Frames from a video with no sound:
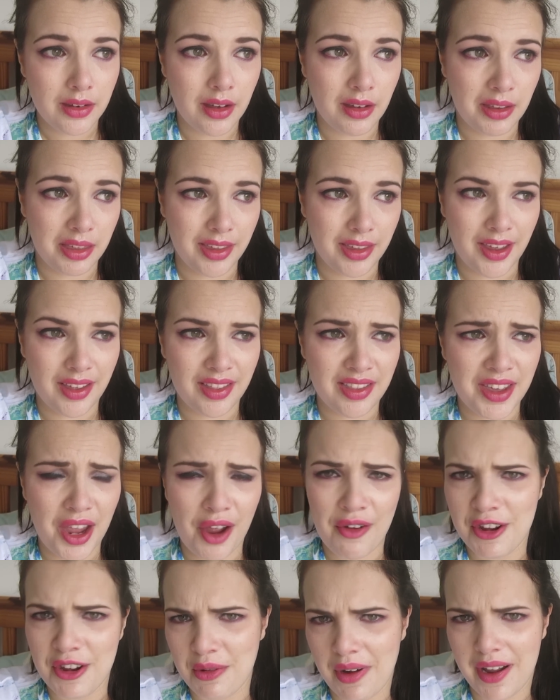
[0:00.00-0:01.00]
I think the
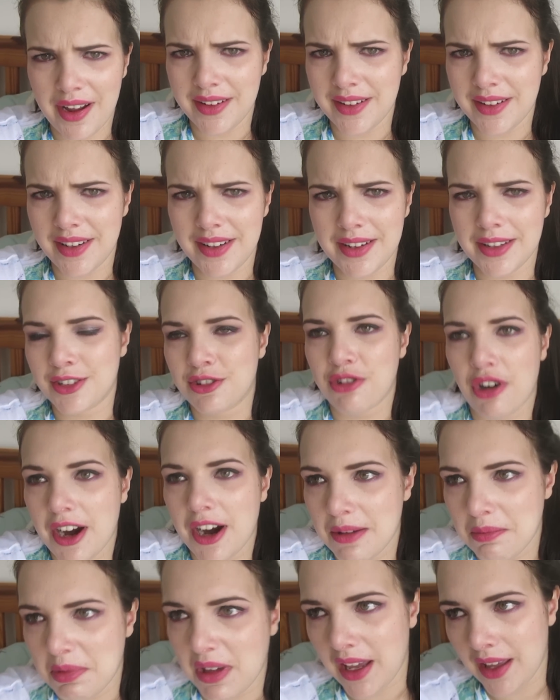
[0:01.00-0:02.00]
only way to
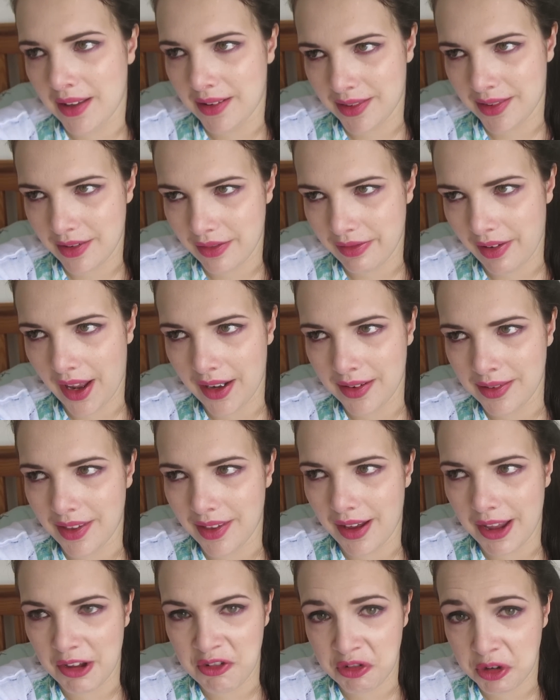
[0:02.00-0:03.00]
describe it is the fact
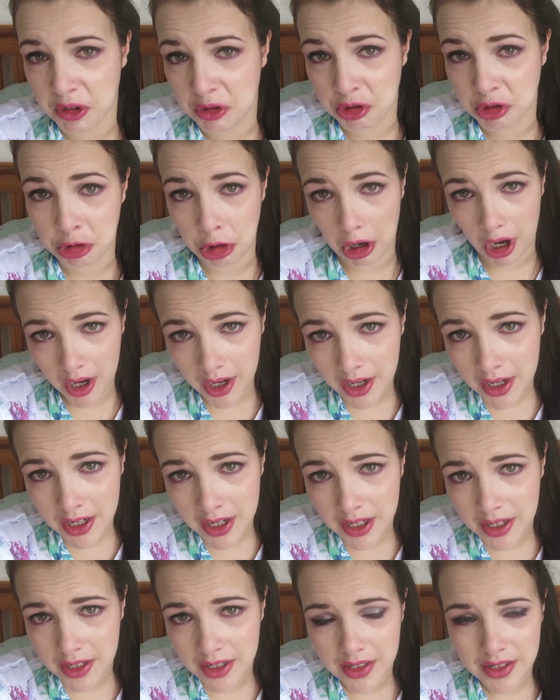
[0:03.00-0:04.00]
that I feel drunk.
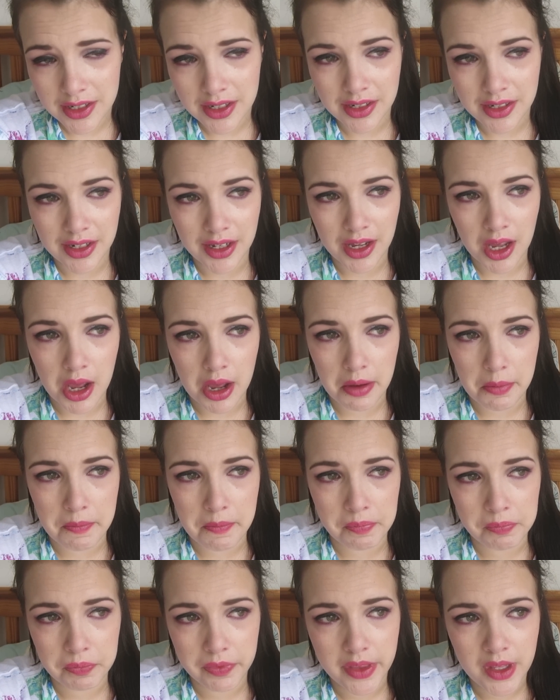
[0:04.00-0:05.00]

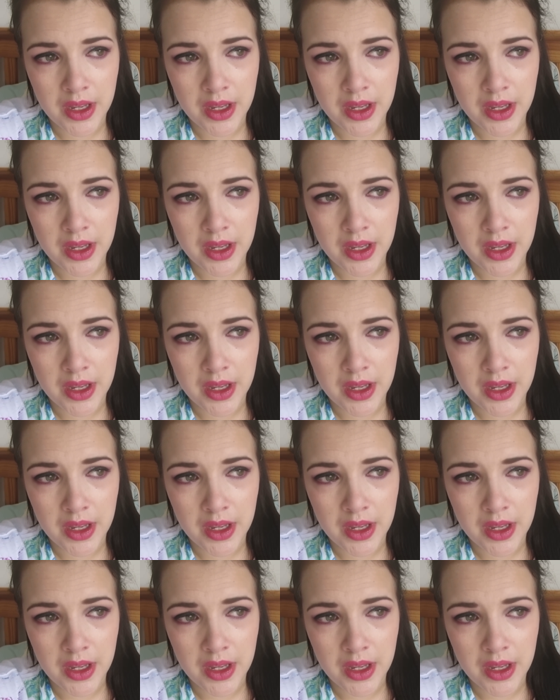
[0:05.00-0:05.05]
Um,